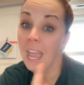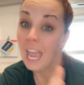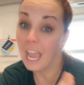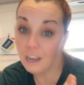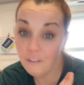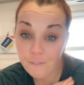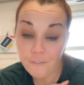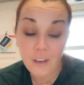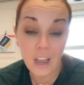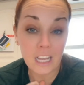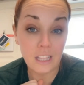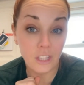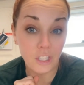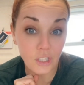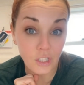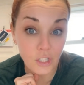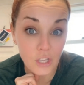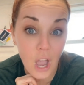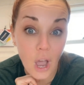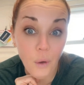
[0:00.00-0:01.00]
and fight the
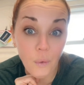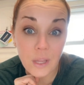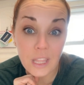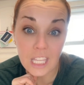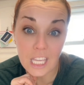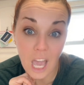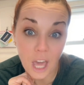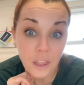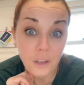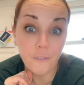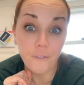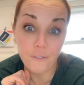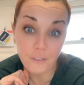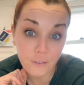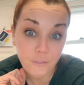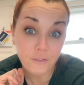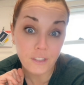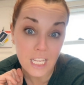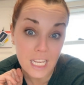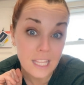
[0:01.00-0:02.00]
snow and the other
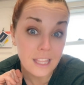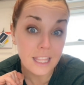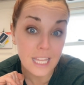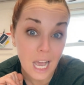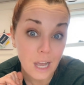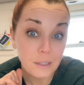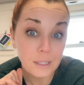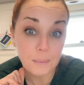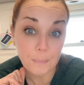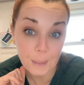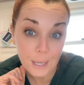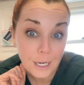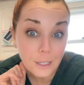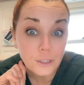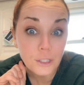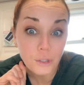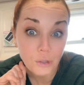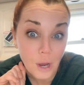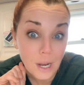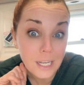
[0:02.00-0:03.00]
15,000
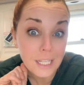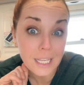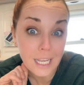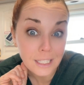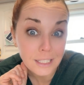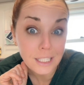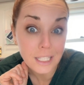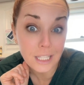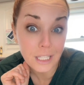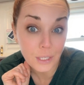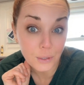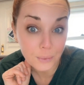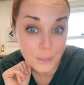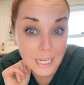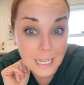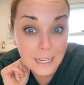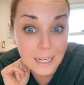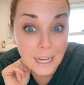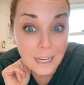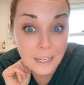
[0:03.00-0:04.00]
parents trying to get to the
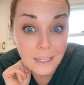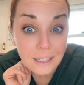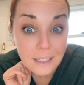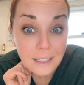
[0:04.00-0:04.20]
arena